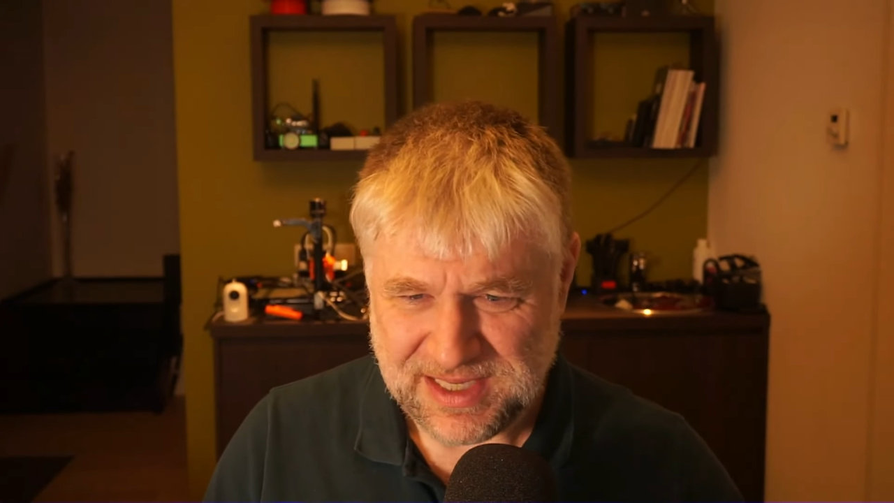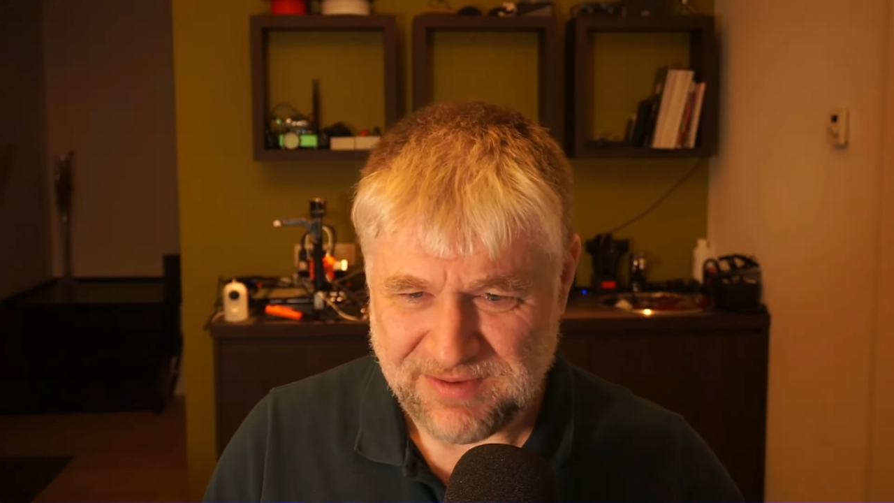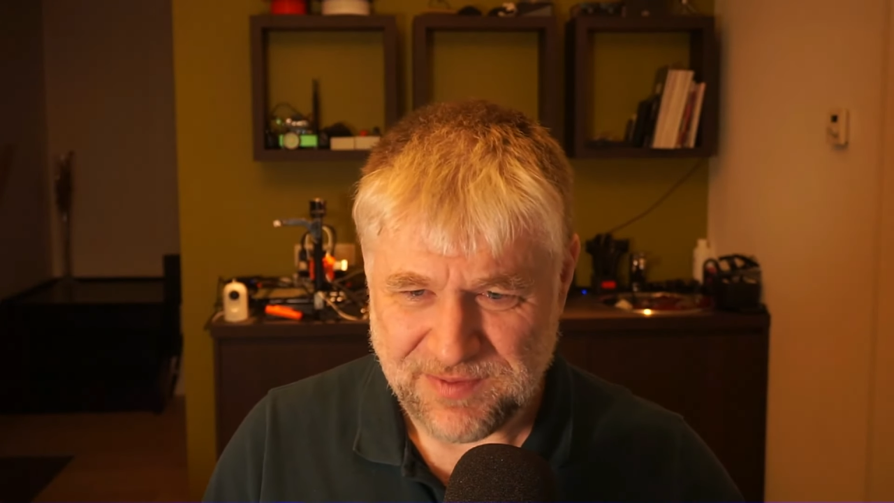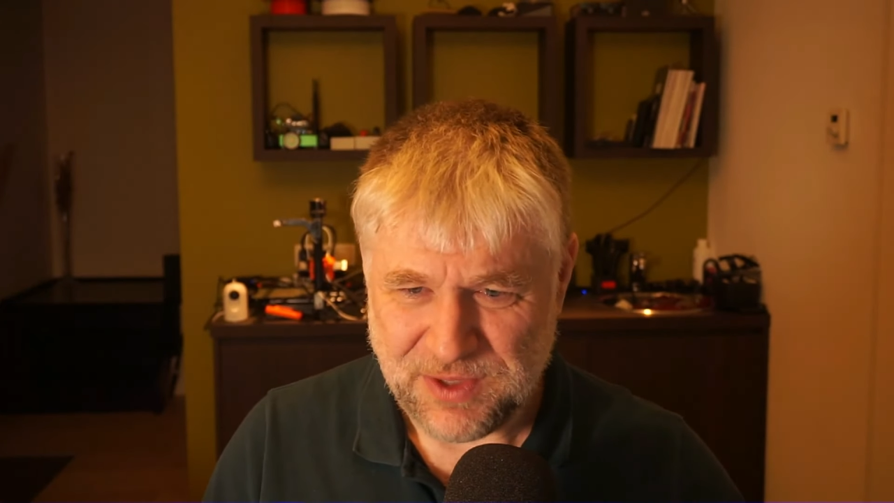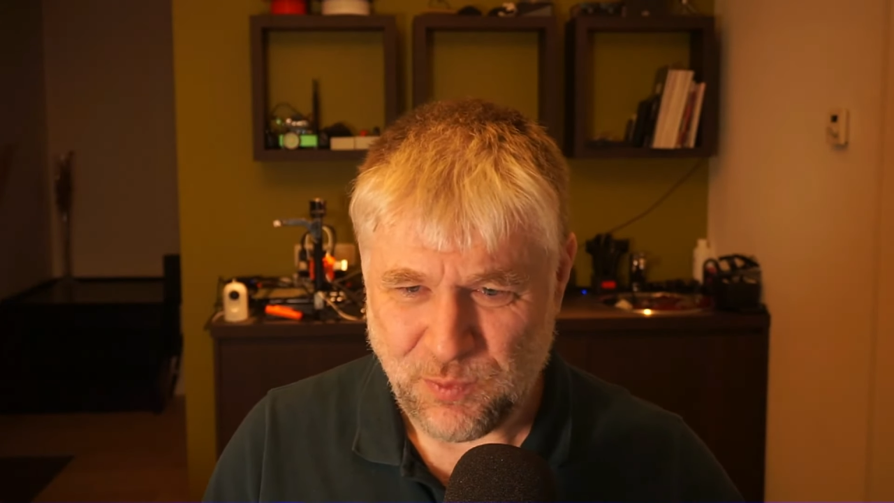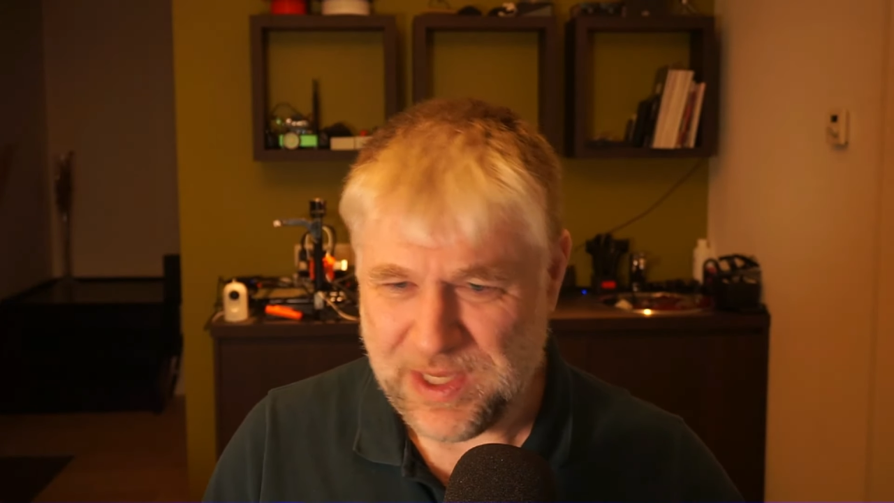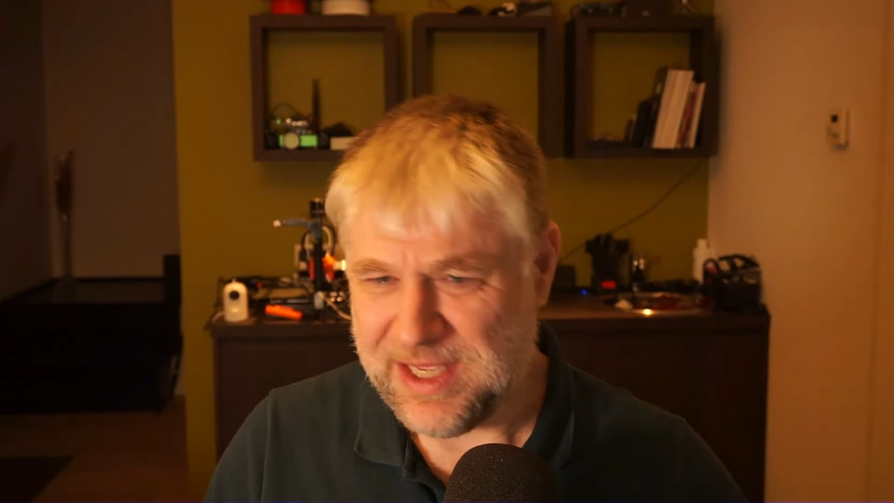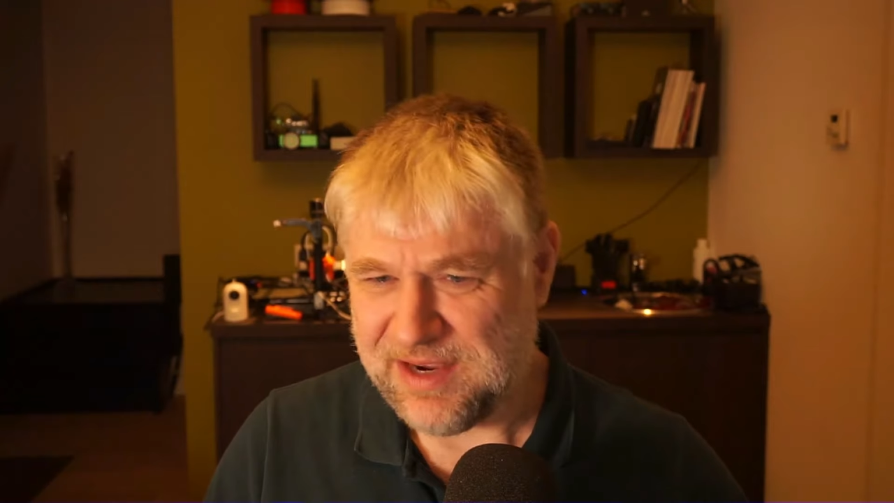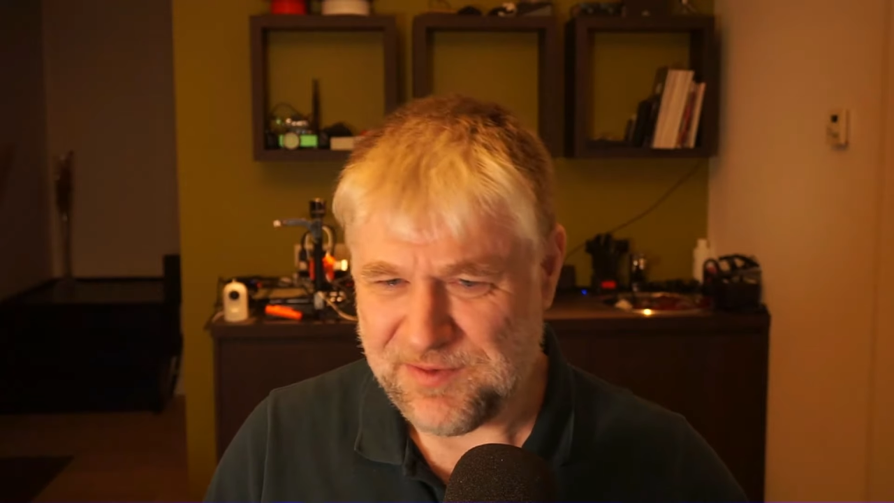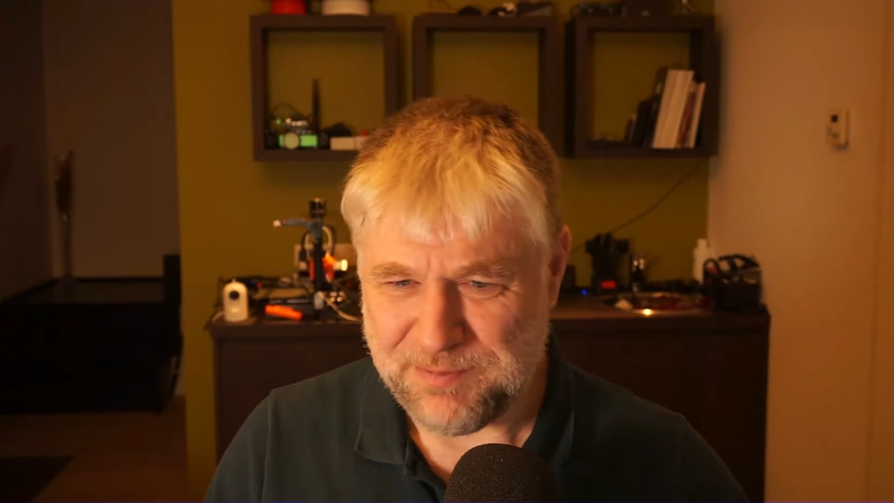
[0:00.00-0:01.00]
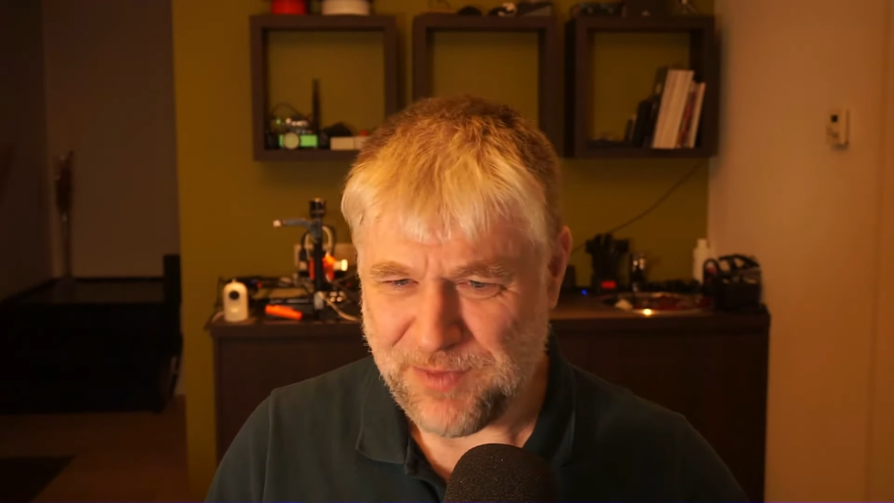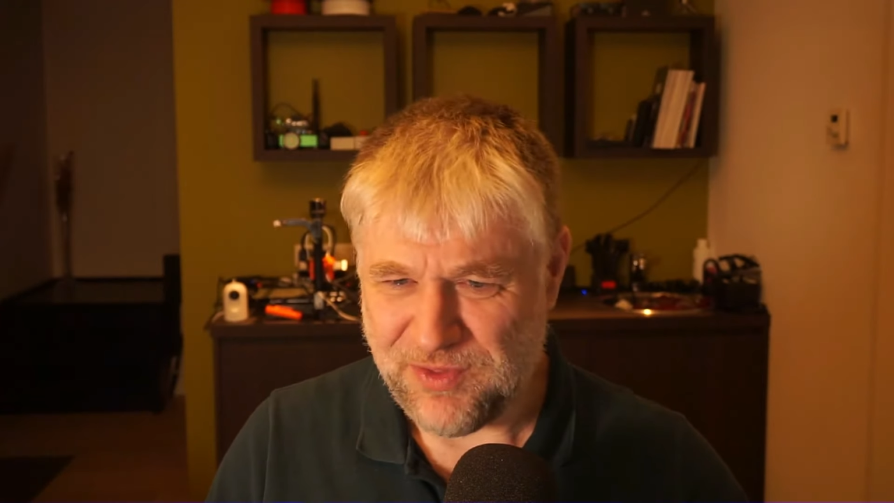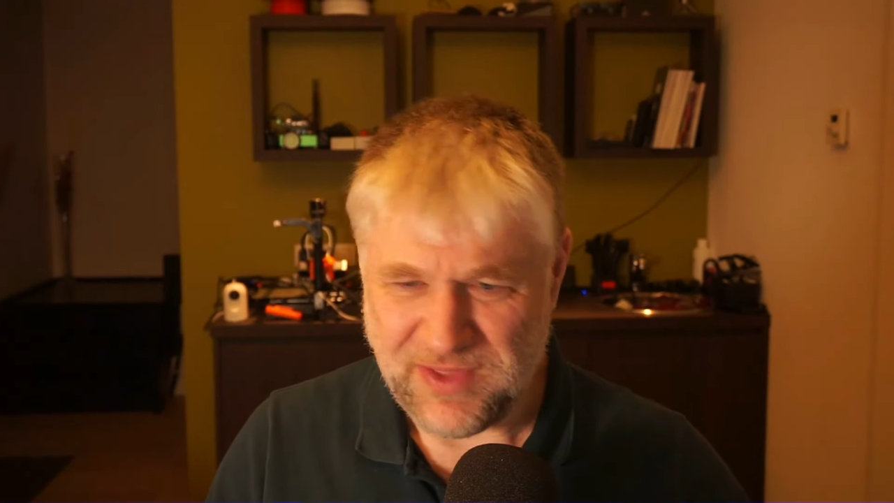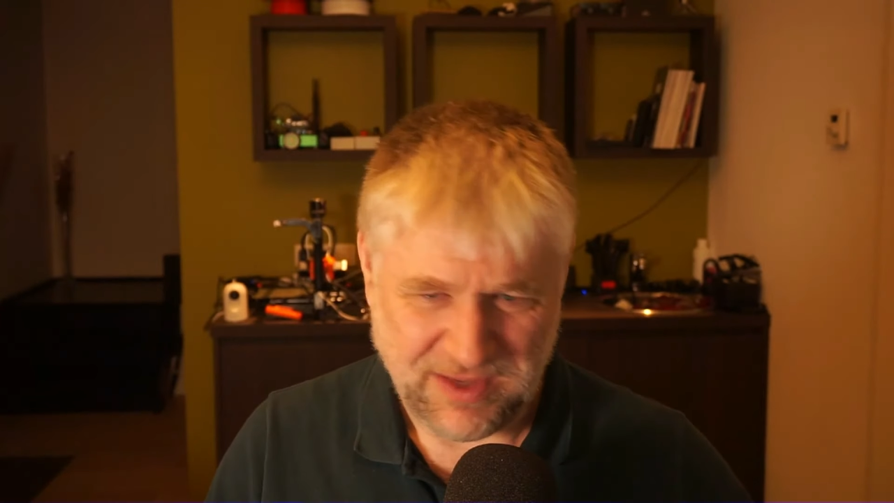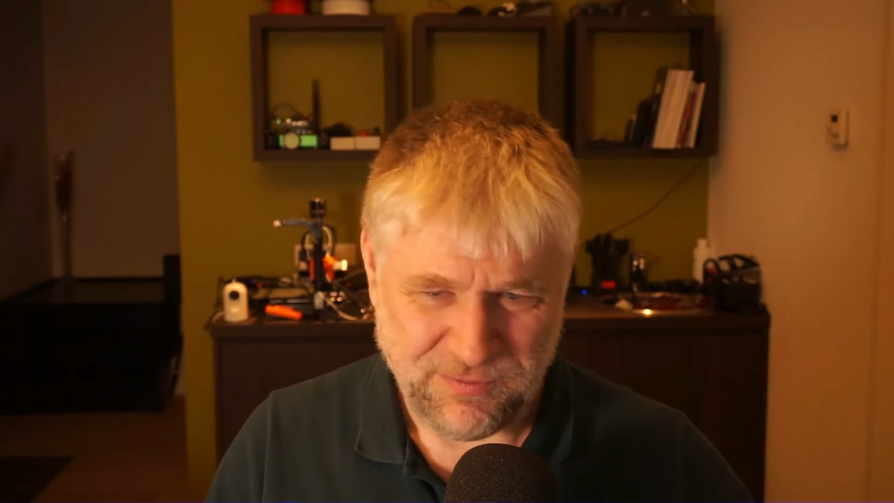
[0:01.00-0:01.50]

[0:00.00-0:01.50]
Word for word: every week, every month,